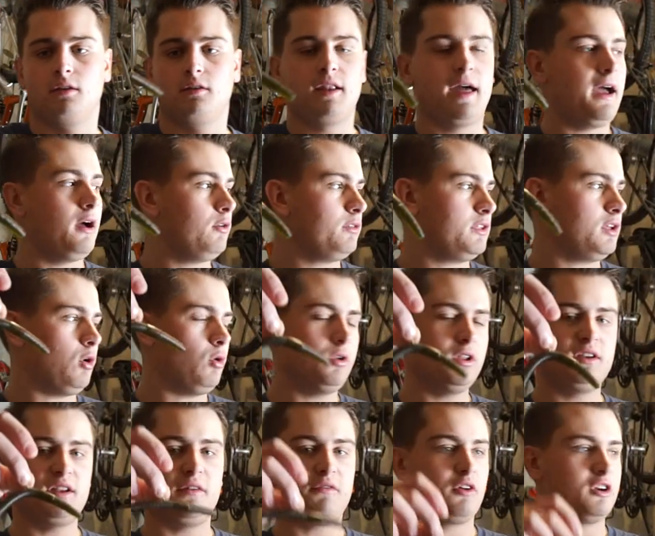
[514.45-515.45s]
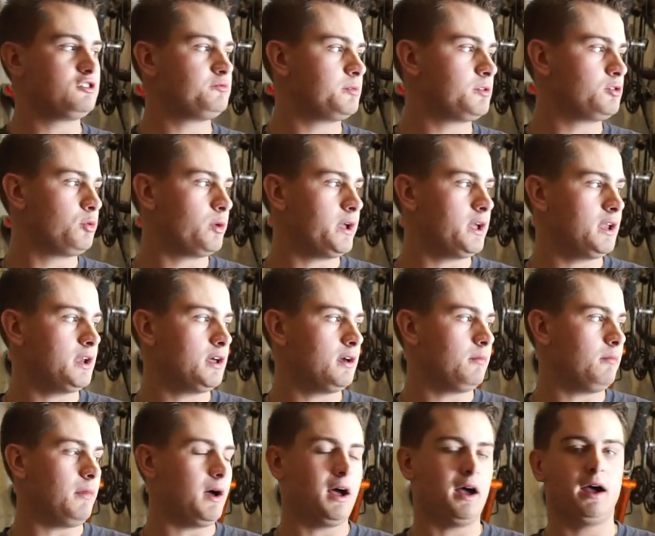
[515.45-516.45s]
Now, the only difference between
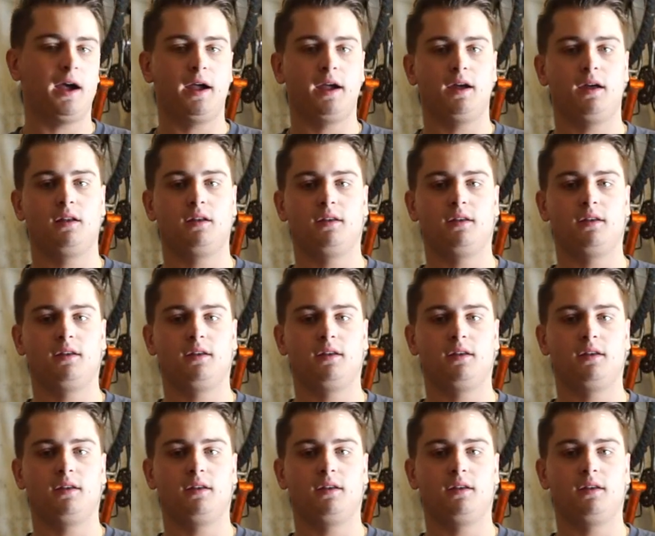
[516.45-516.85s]
my